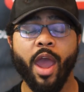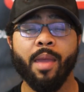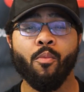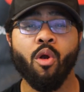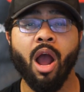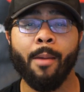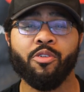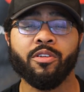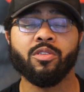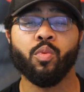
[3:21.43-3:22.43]
way more
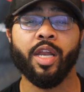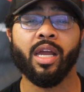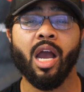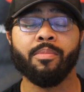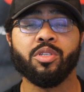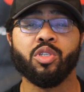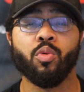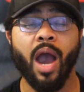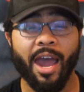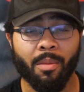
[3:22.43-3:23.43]
options when it comes to
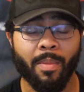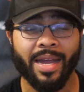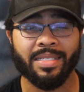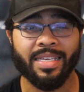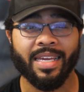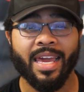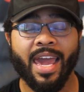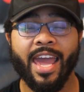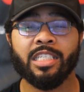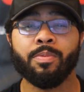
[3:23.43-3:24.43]
itemizing
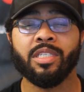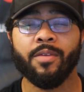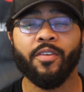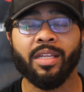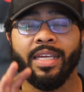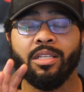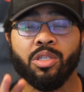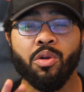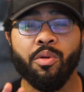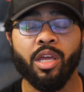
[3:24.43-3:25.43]
and specifically
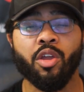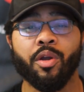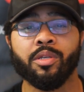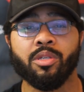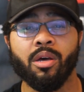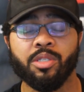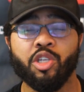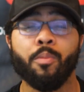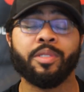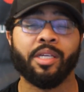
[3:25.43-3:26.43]
tuning your exhaust to
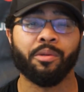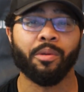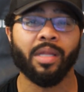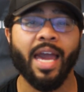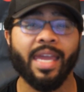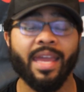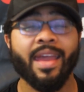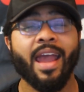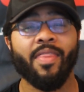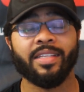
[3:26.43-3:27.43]
your particular liking,
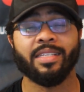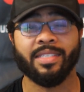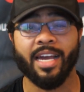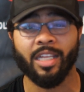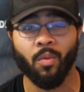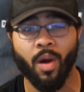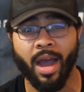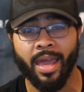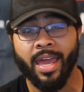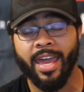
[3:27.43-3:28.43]
and that's exactly
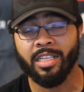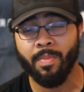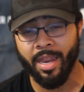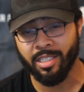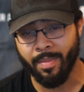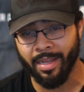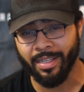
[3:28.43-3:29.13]
why it's made it to my